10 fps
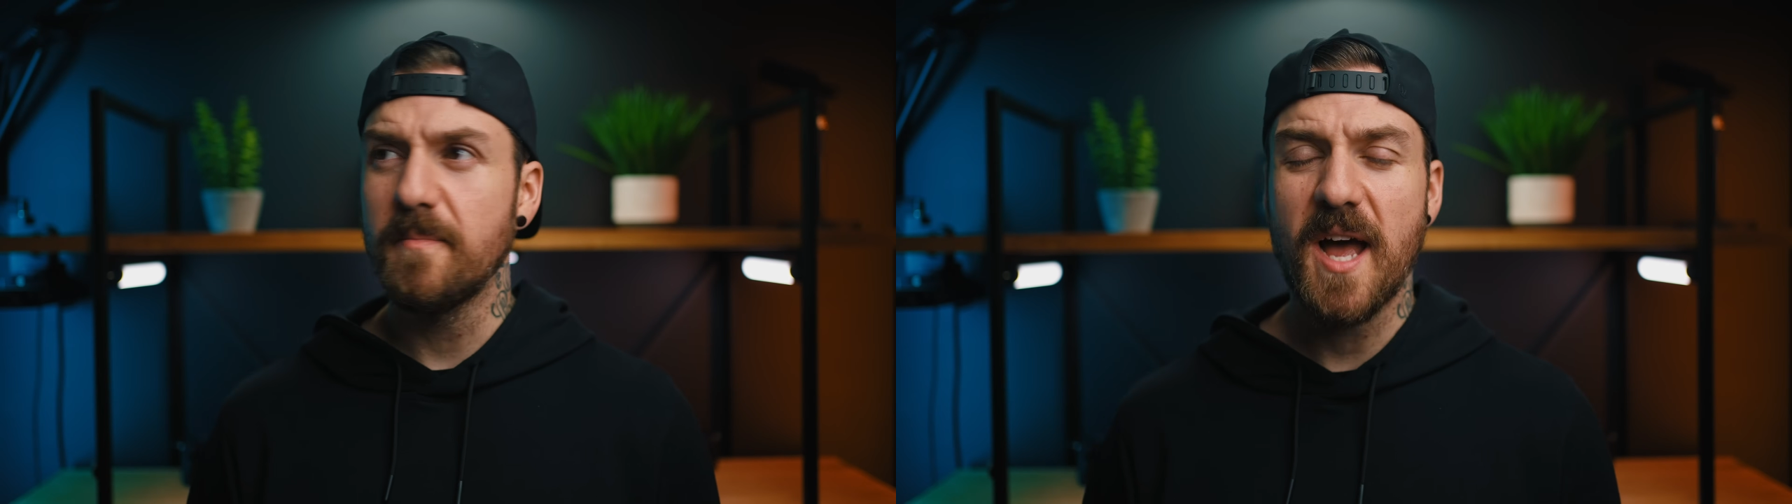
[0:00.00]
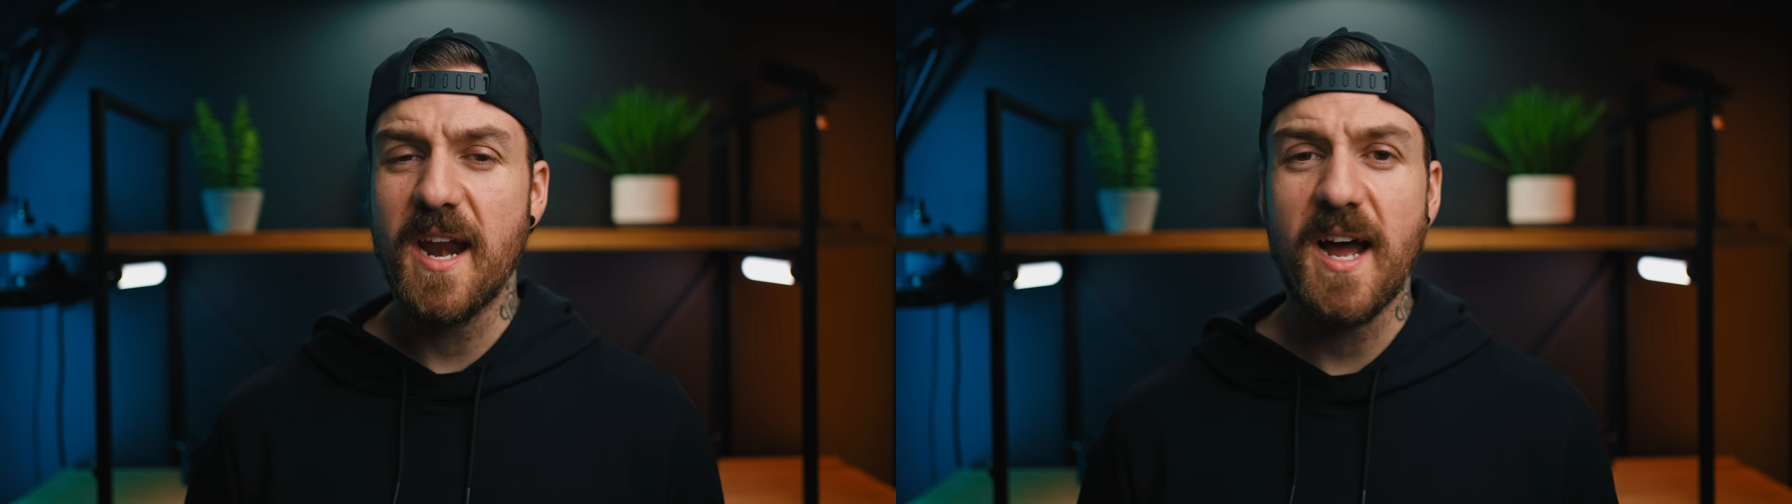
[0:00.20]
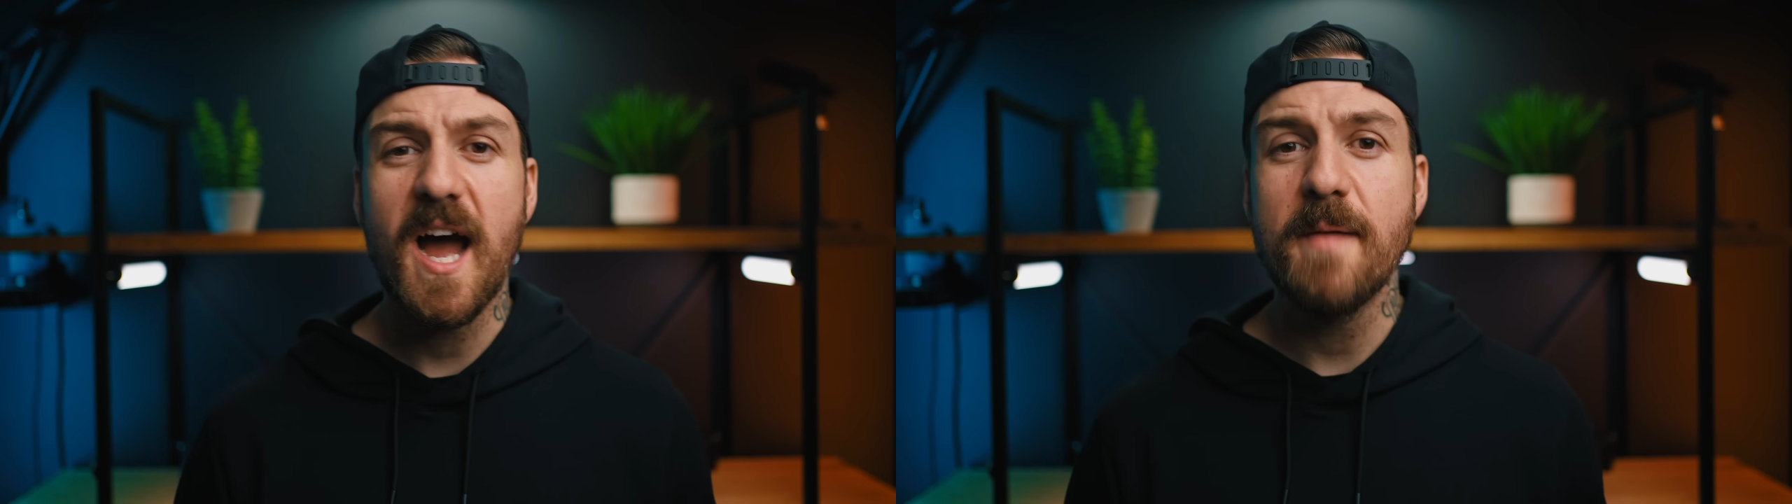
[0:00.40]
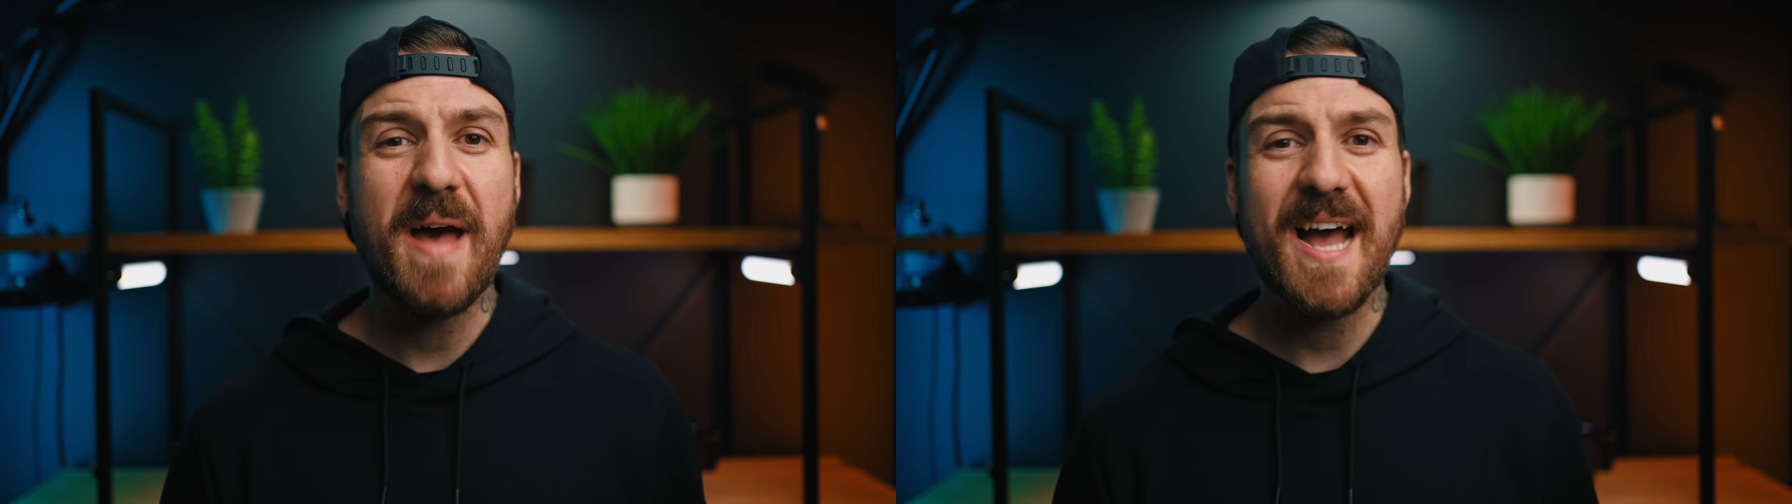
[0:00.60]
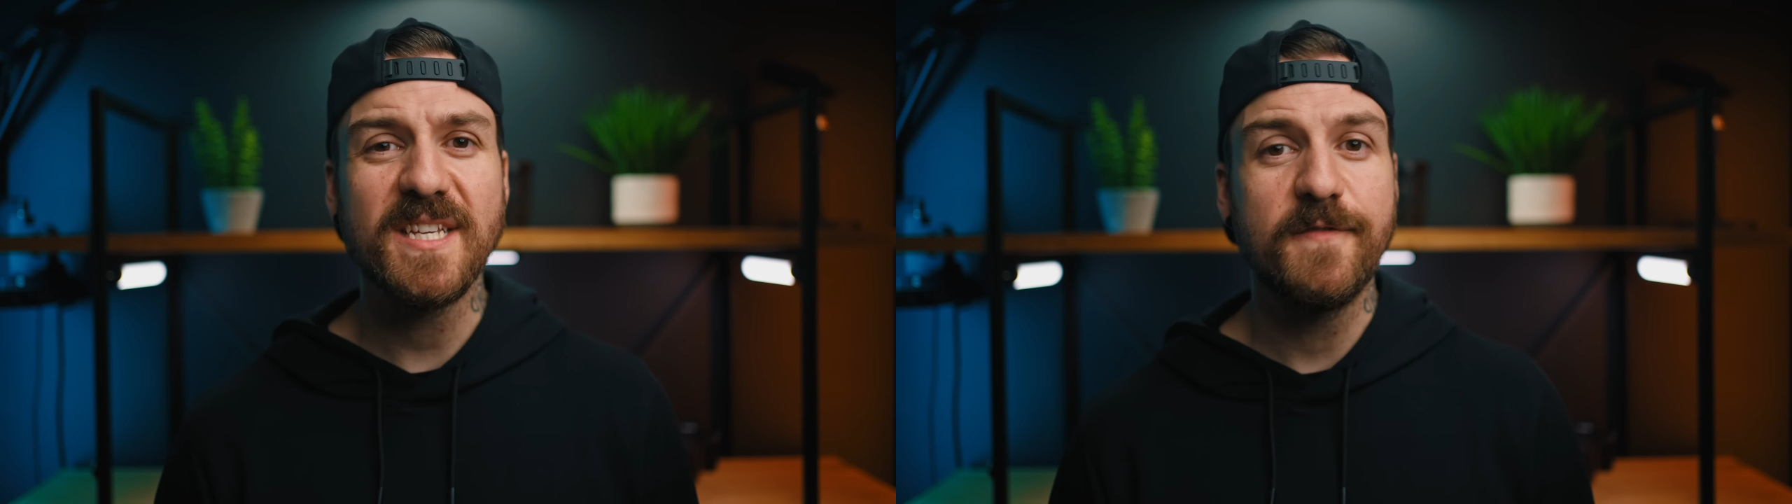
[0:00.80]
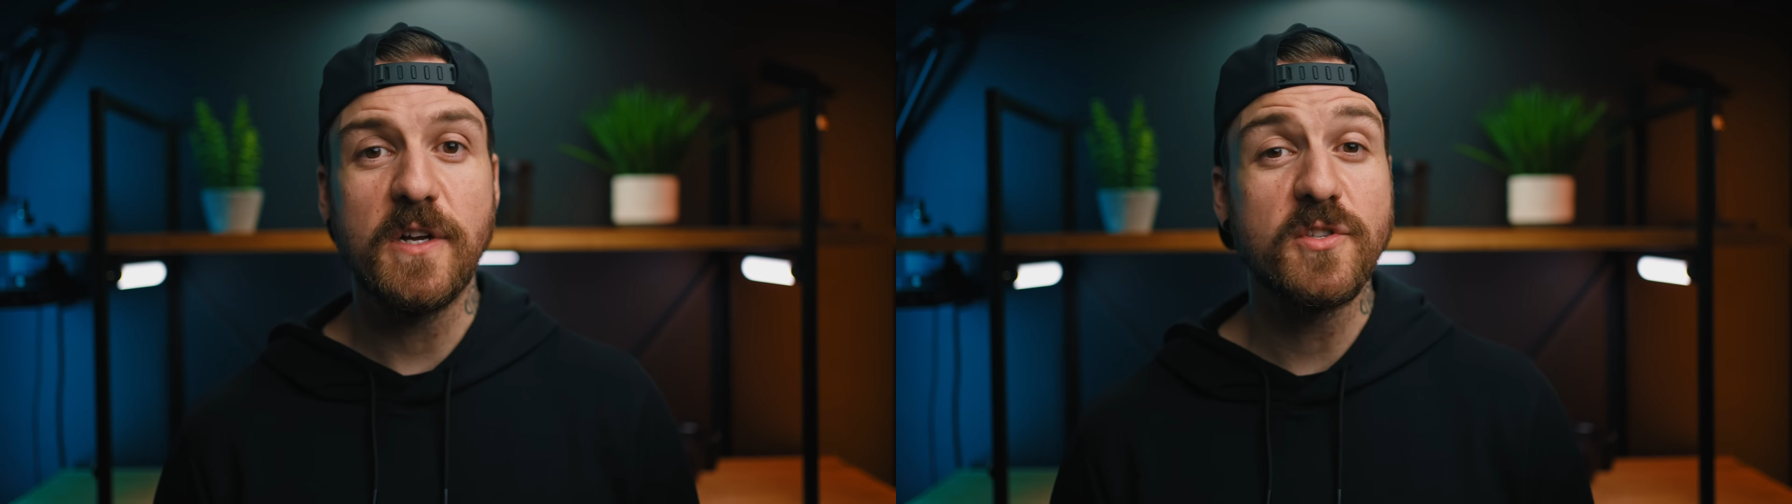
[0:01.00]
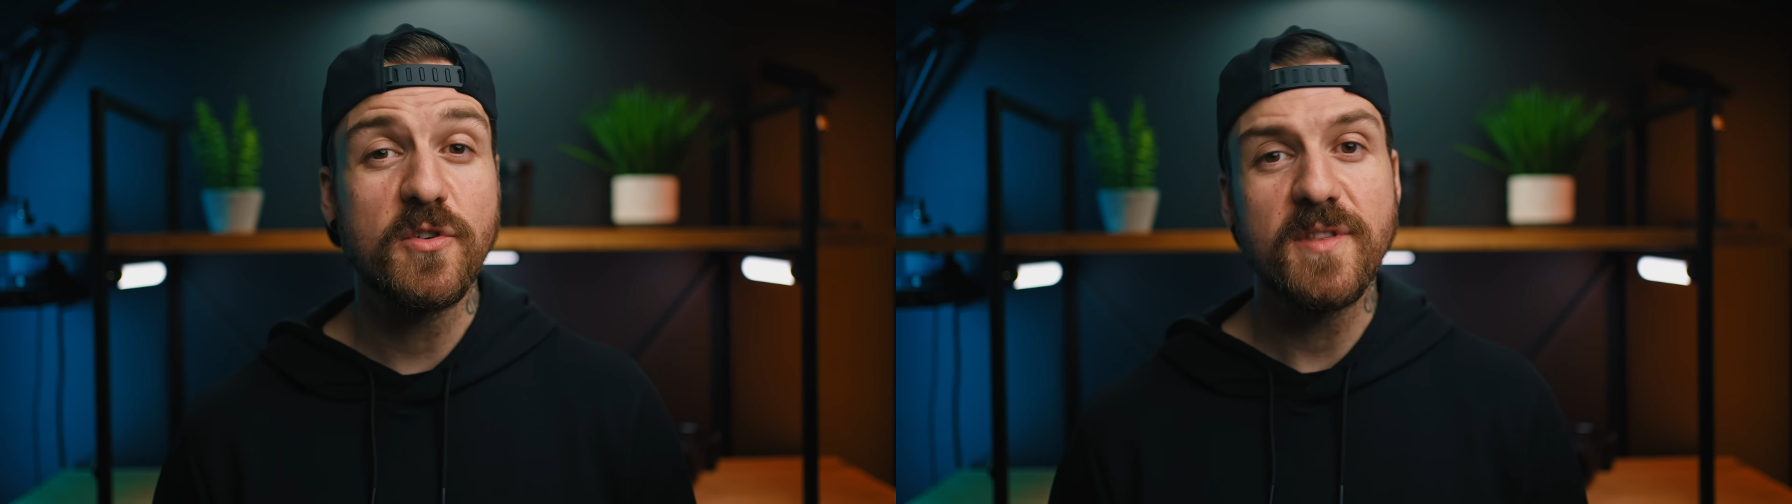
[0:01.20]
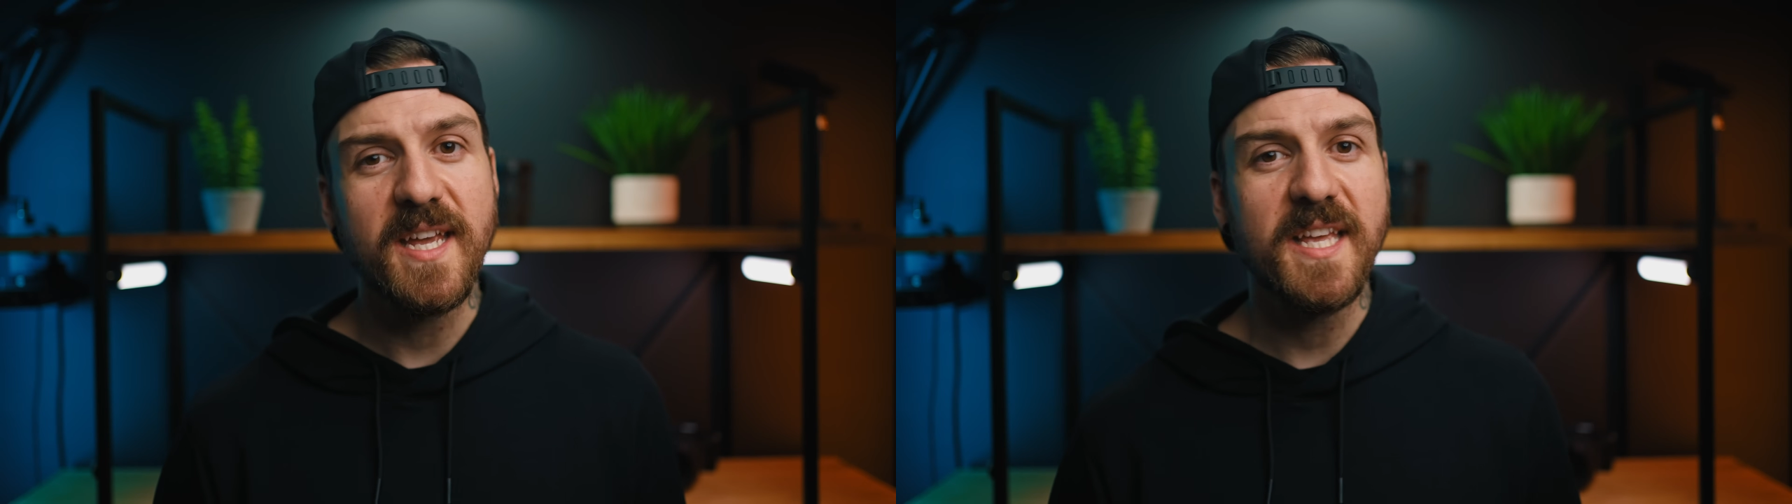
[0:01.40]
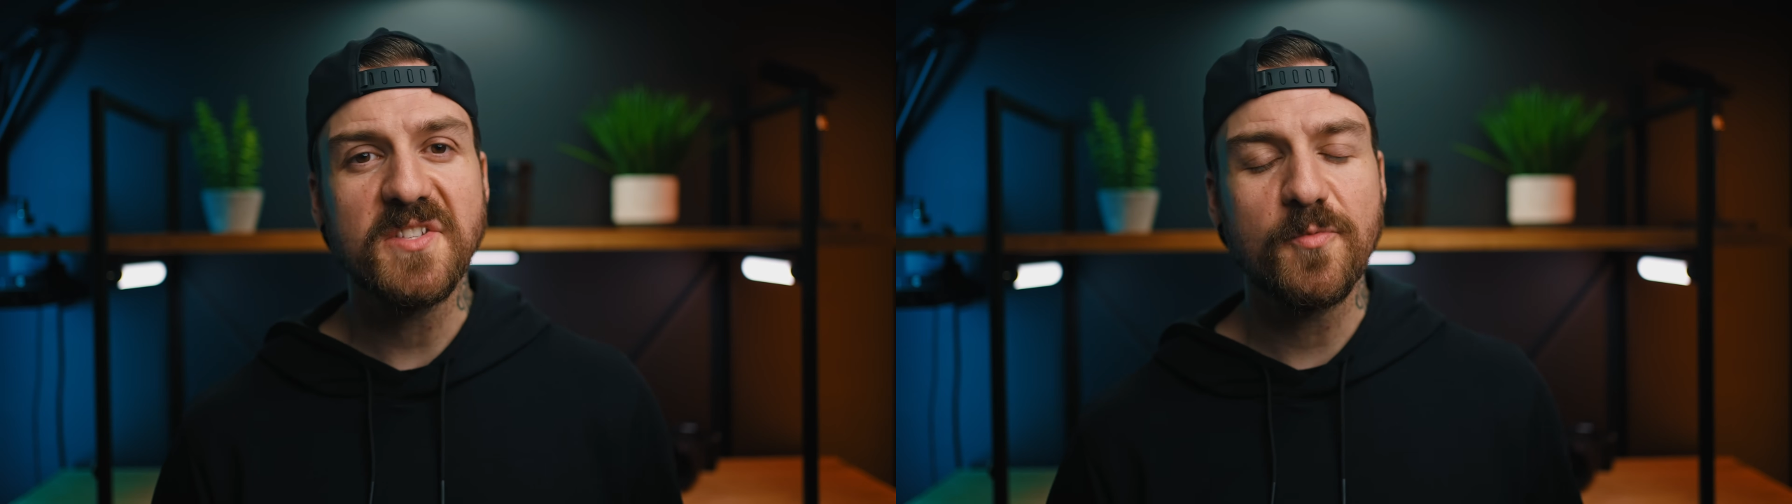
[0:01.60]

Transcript: kind of high pass filter that gets